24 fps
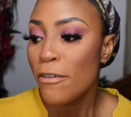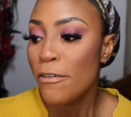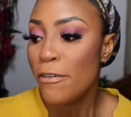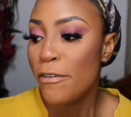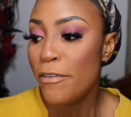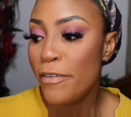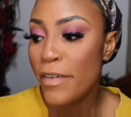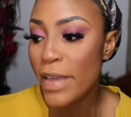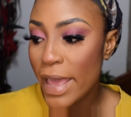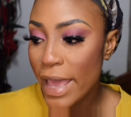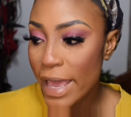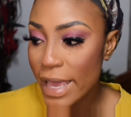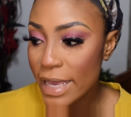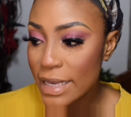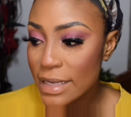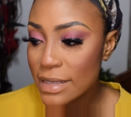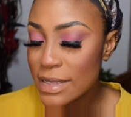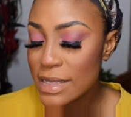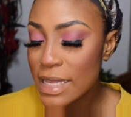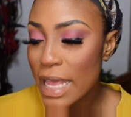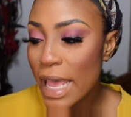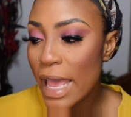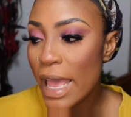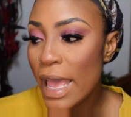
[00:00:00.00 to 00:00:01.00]

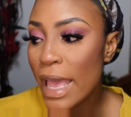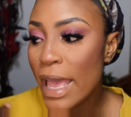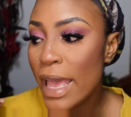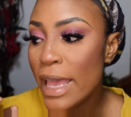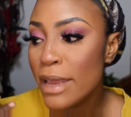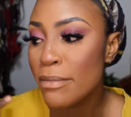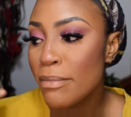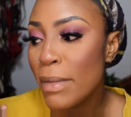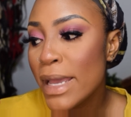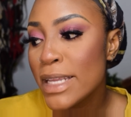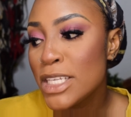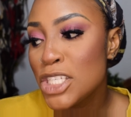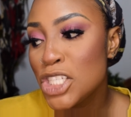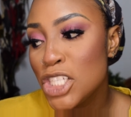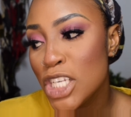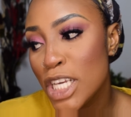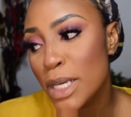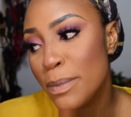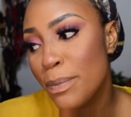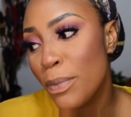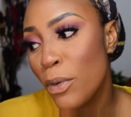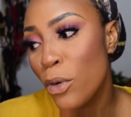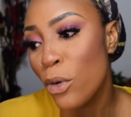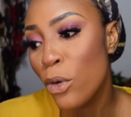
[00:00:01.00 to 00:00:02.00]
face and my
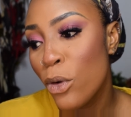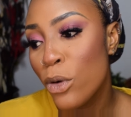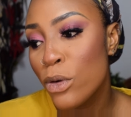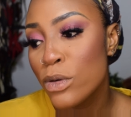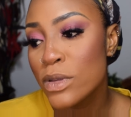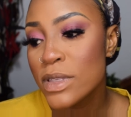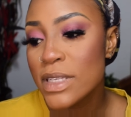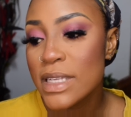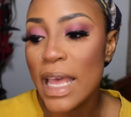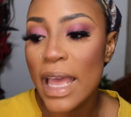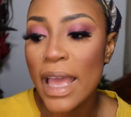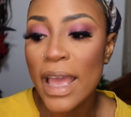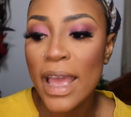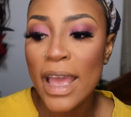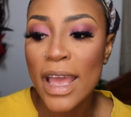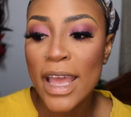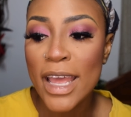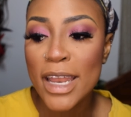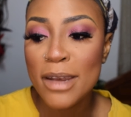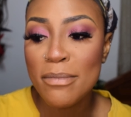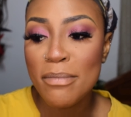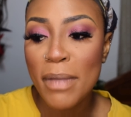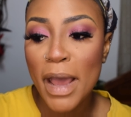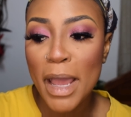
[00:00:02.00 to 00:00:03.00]
cheekbones
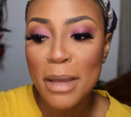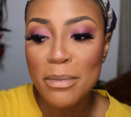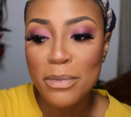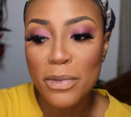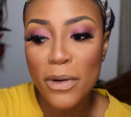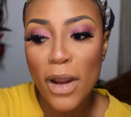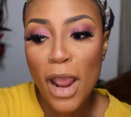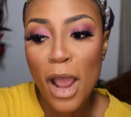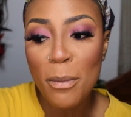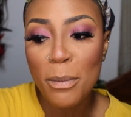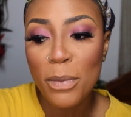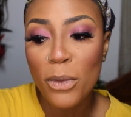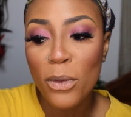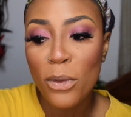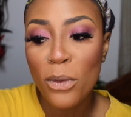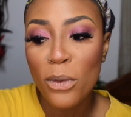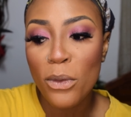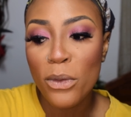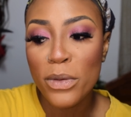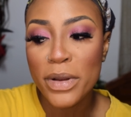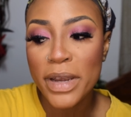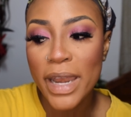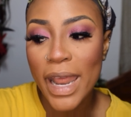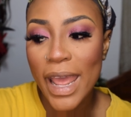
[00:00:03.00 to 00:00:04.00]
and my brow
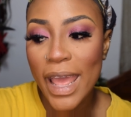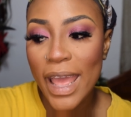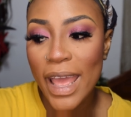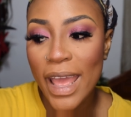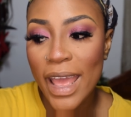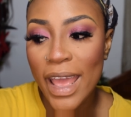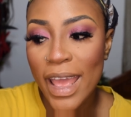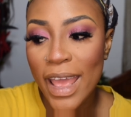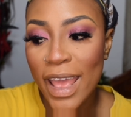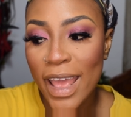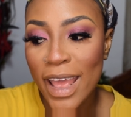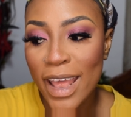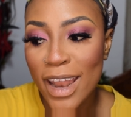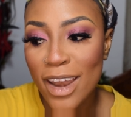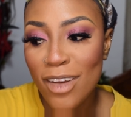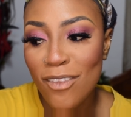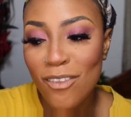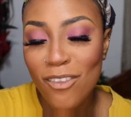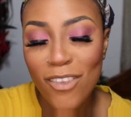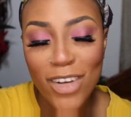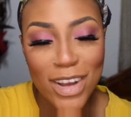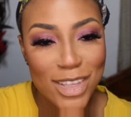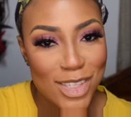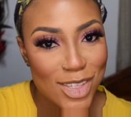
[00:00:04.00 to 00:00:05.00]
bone
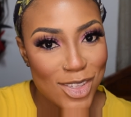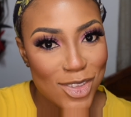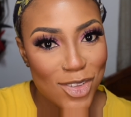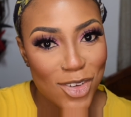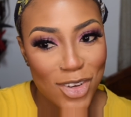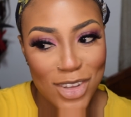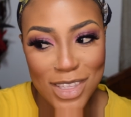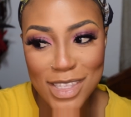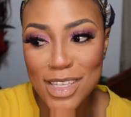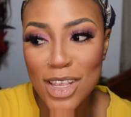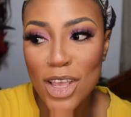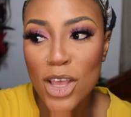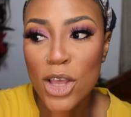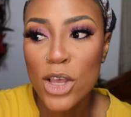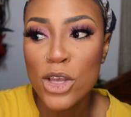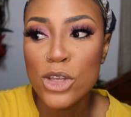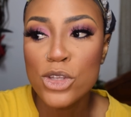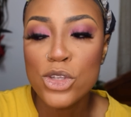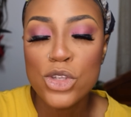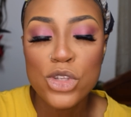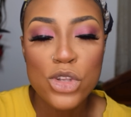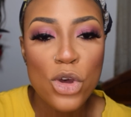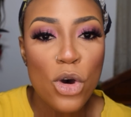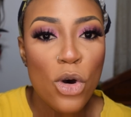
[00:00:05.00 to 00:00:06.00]
and what's not.
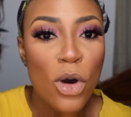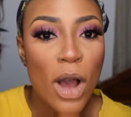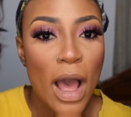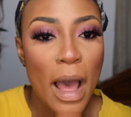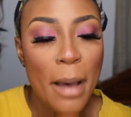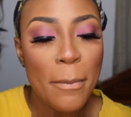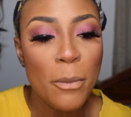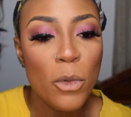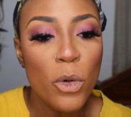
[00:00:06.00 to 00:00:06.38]
So I'm